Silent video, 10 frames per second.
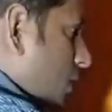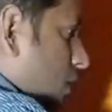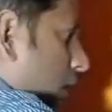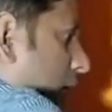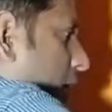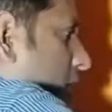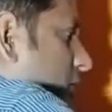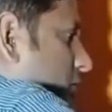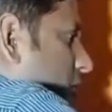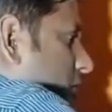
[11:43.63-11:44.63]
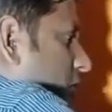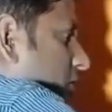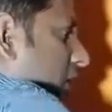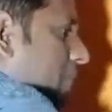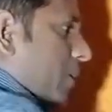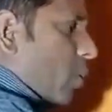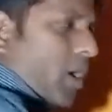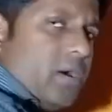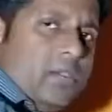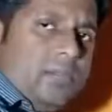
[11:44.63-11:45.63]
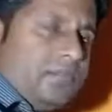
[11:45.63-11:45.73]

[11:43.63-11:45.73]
And let us write the example 1.